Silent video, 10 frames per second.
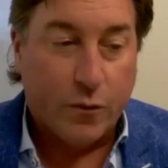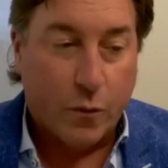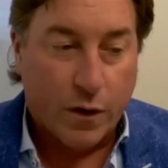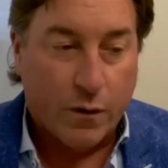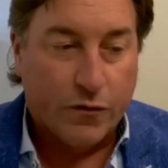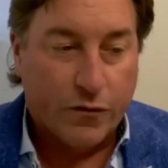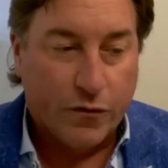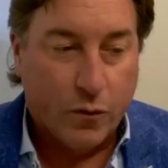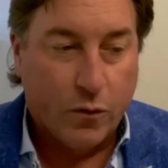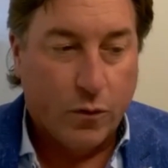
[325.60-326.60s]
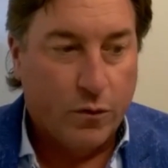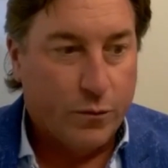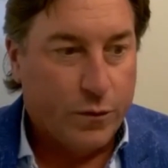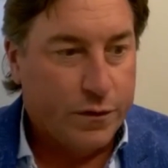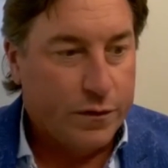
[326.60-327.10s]
So when I was in school was
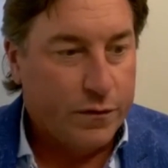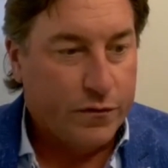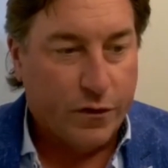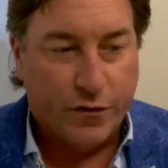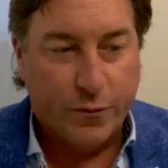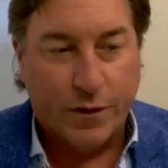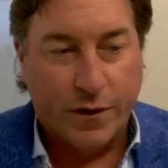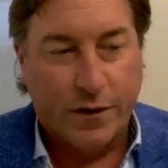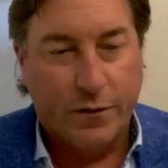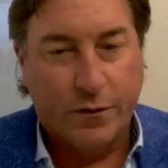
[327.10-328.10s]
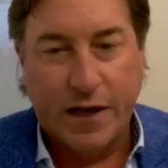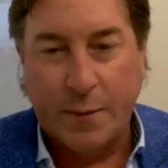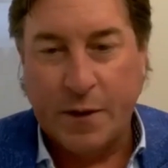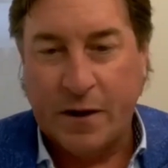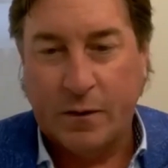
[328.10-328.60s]
when Solaris 1.0
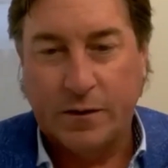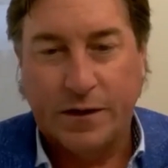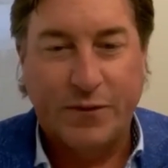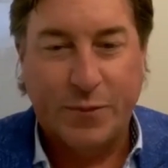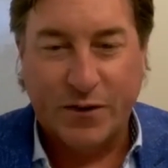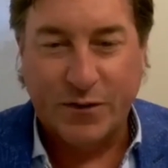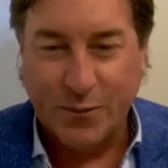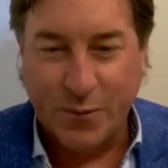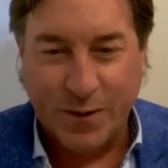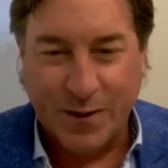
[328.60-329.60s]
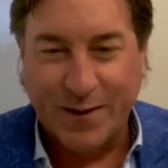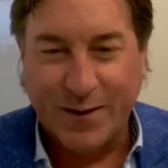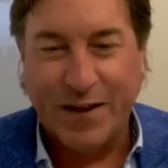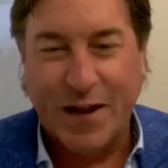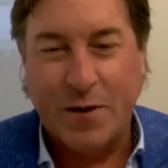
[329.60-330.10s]
came out, Apex
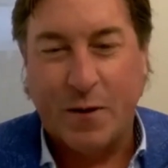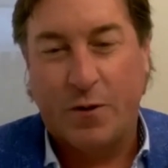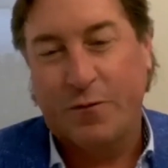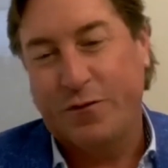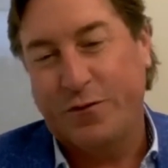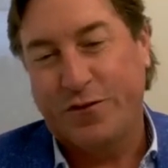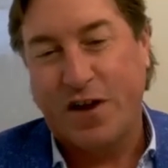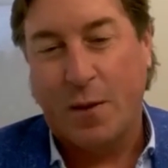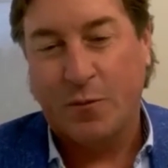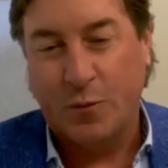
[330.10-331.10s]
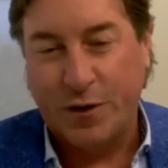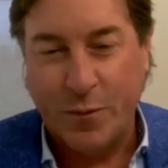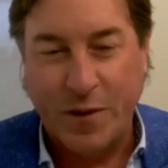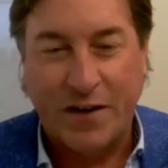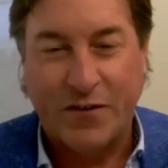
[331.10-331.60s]
1.0 came out. We were using Tom's
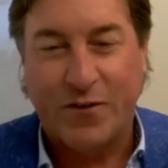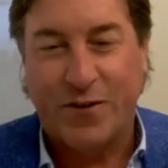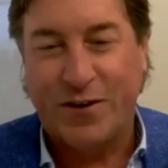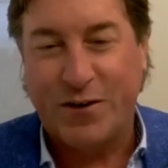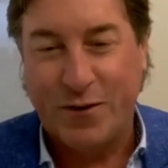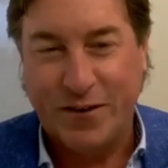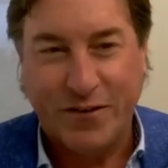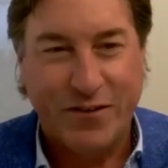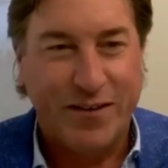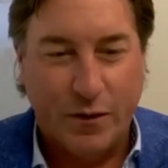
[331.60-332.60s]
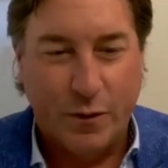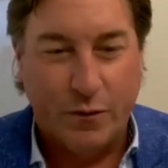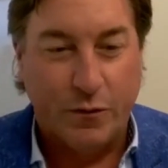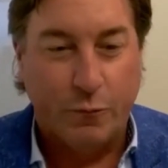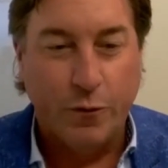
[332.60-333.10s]
window manager on Unix. It
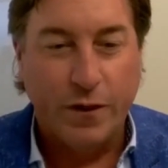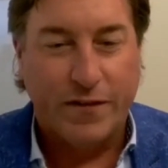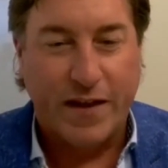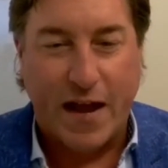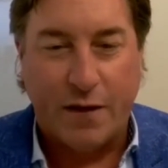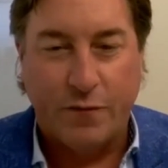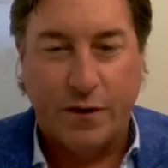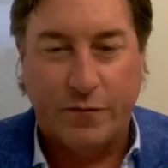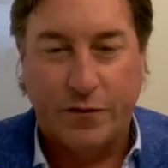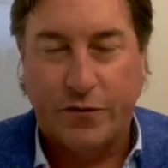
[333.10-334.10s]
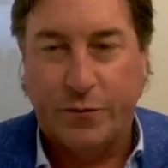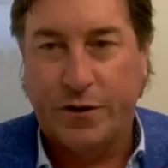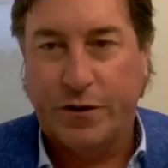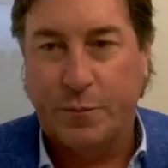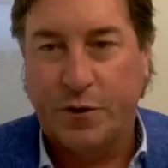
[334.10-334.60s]
was really at the advent of
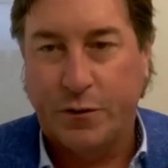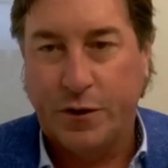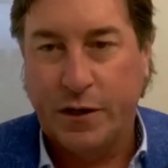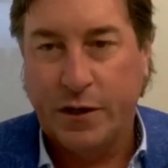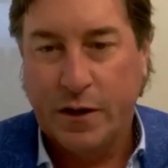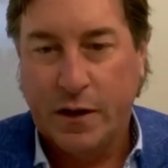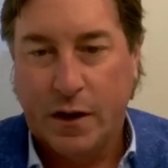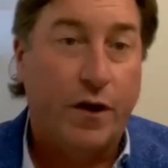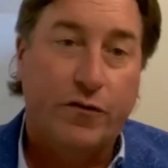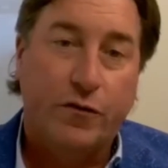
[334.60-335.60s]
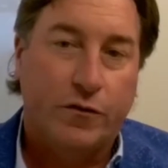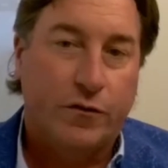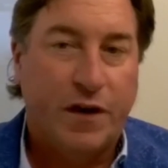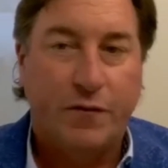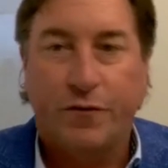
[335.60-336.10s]
distributed computing. We also
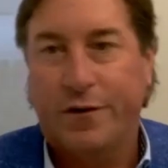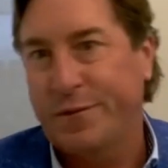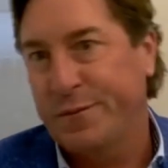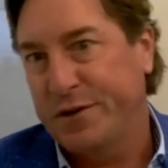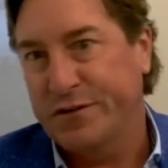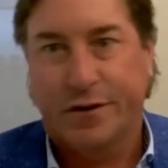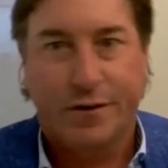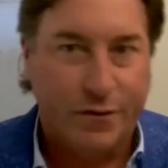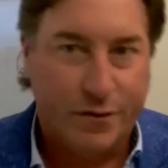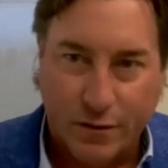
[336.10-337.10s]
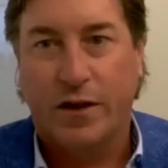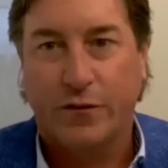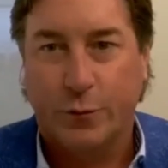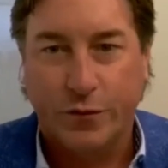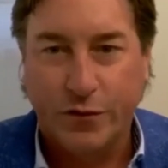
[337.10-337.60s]
learned mainframe and punch cards and all that
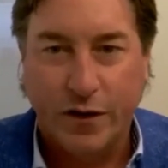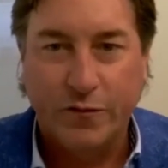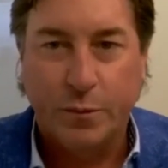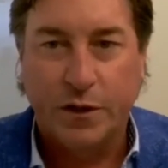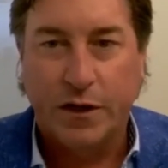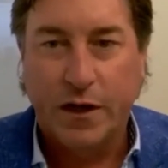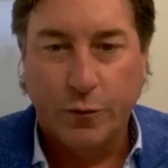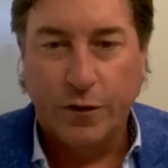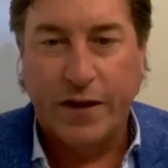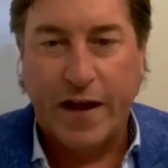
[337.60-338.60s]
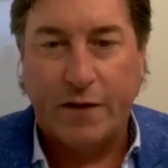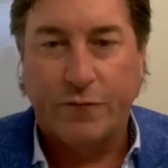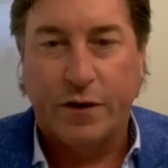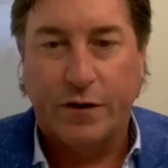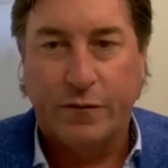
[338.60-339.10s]
sort of stuff, but it's really the
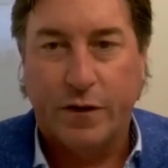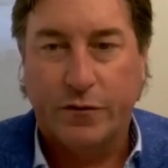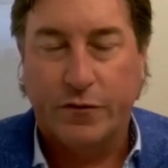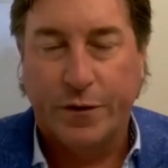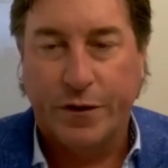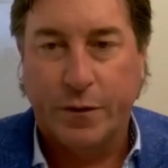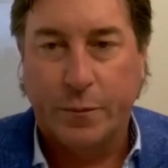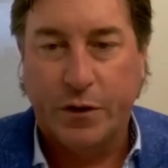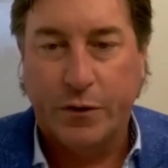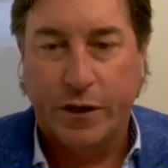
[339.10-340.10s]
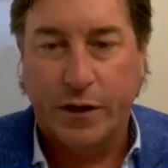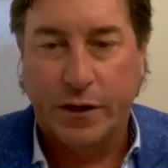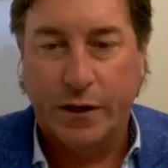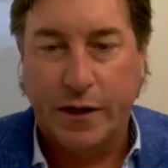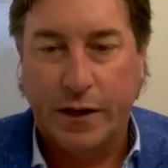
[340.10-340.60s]
advent of distributed computing.
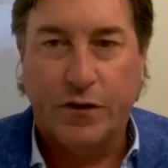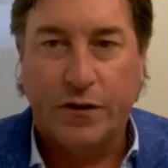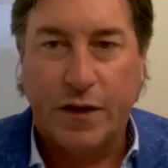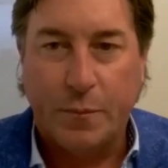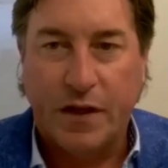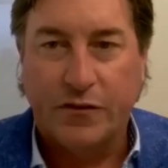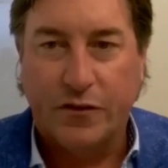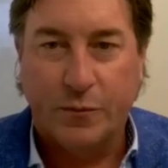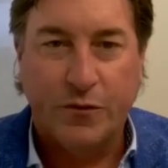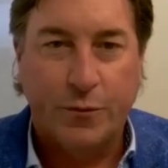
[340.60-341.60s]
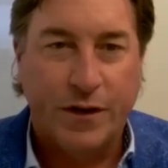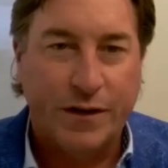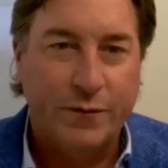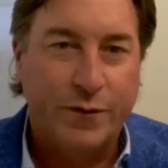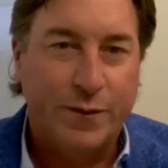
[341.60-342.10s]
And I've seen that pendulum
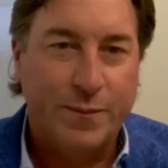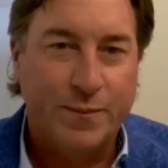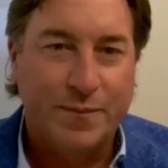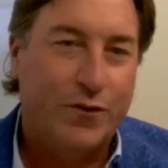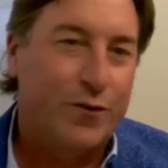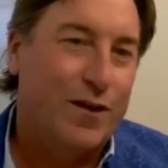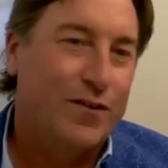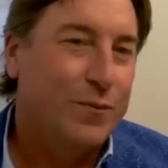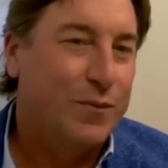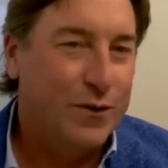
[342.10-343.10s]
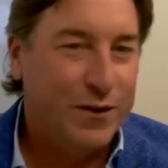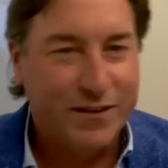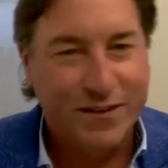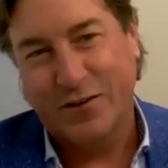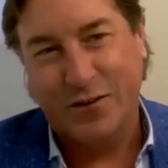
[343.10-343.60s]
swing from centralized computing
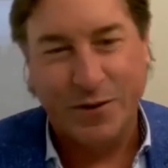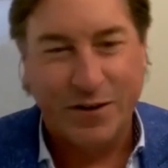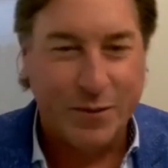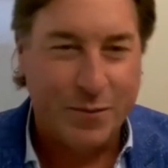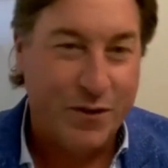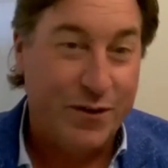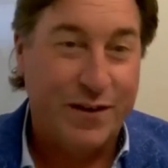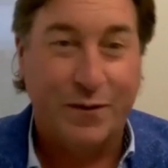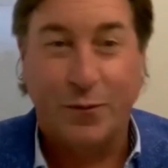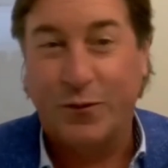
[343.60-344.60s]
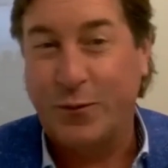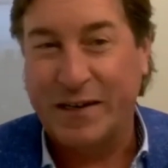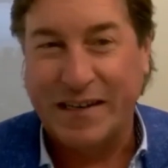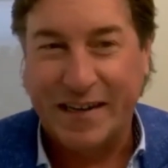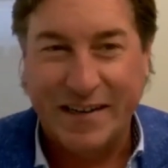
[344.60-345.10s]
to distributed computing, and it will
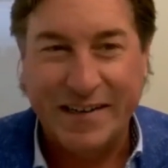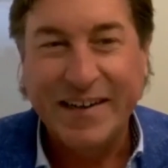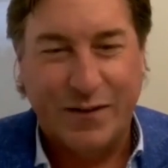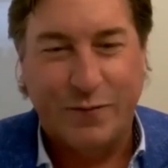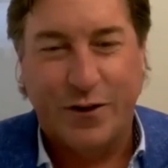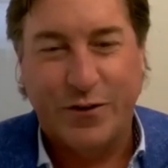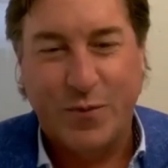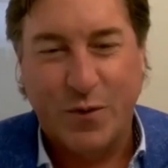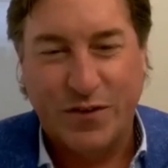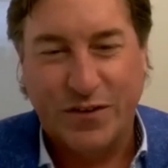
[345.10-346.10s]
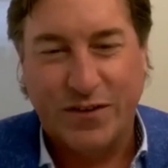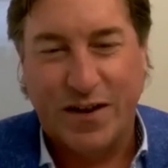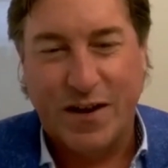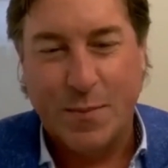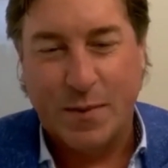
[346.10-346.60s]
swing again at various points in
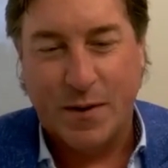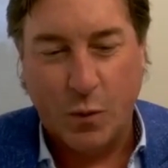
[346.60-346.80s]
time.